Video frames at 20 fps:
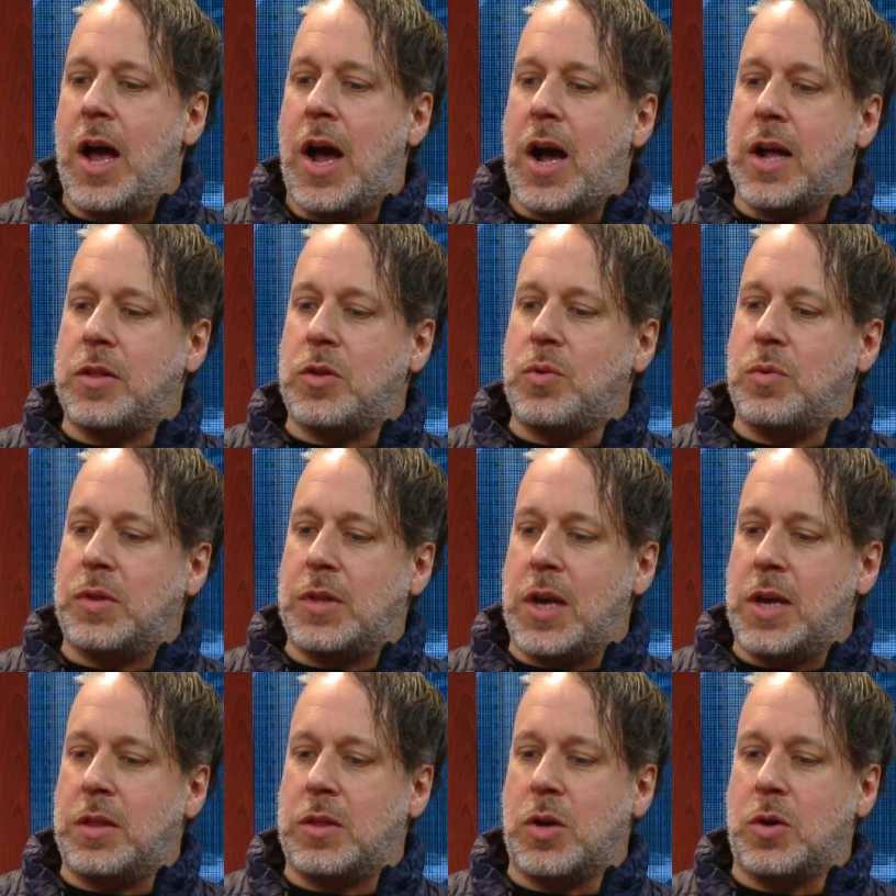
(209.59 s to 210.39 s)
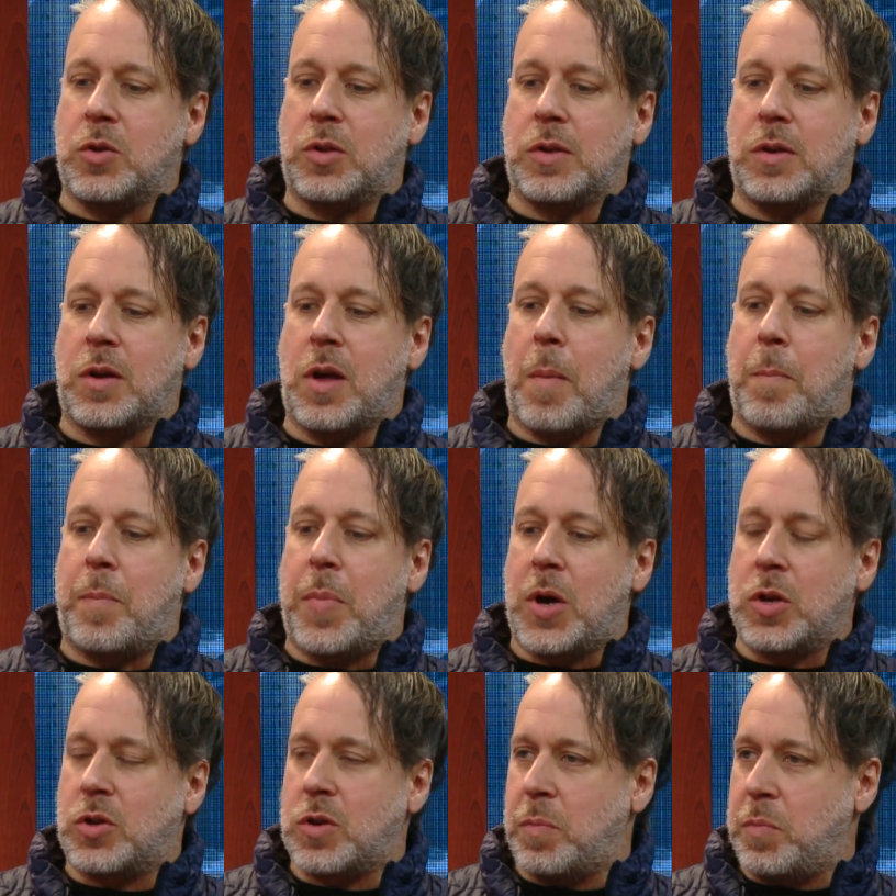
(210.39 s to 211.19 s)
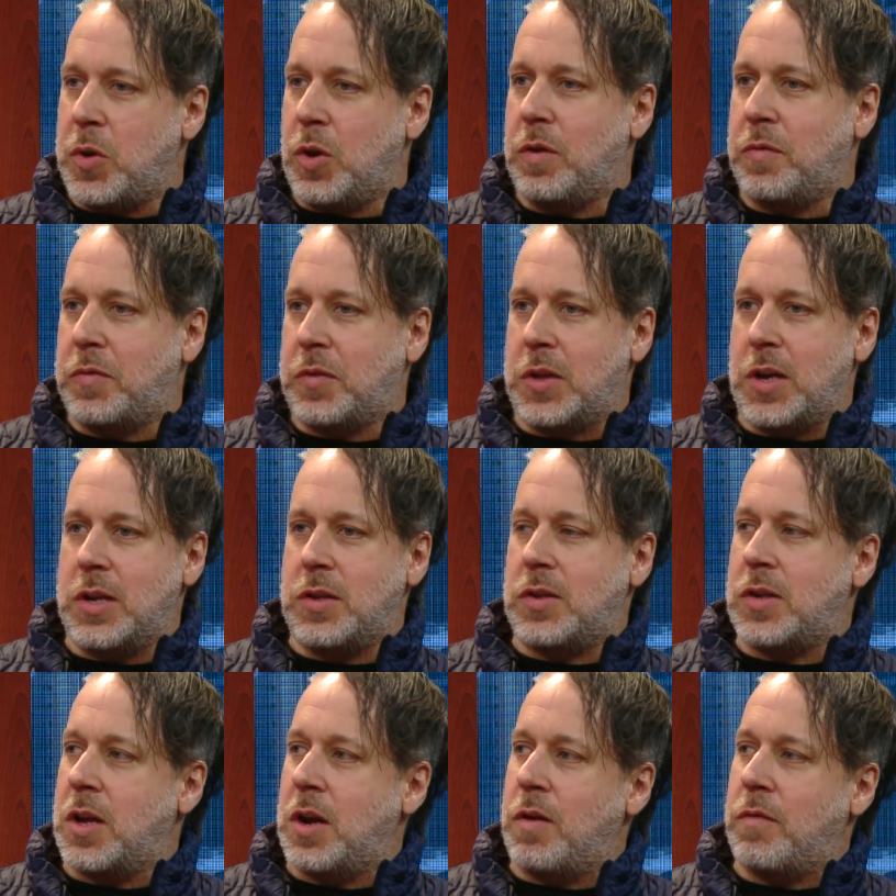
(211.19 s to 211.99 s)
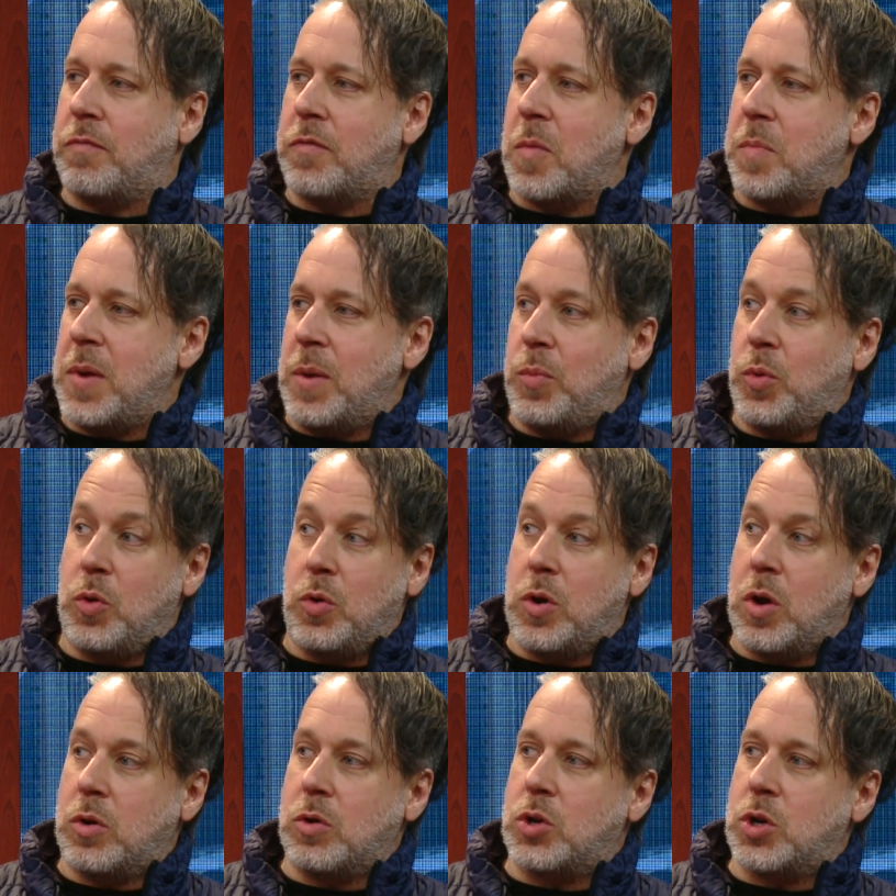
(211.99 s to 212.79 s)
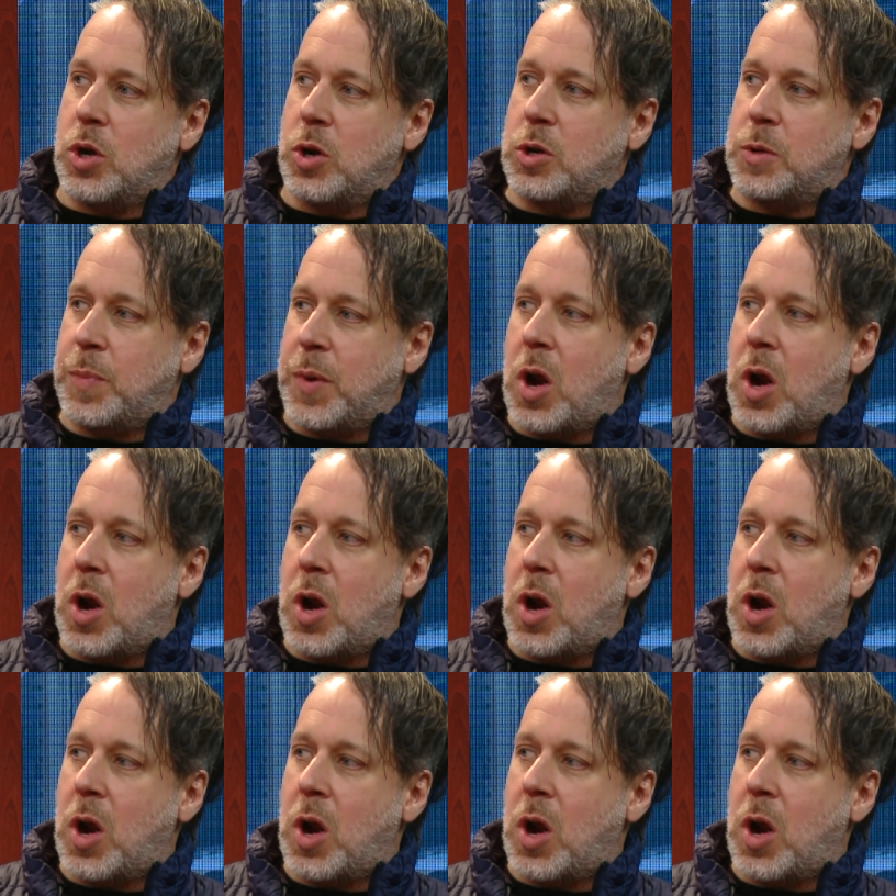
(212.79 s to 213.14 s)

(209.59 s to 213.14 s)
I do think there's a bunch of beautiful things in it for people who go to church,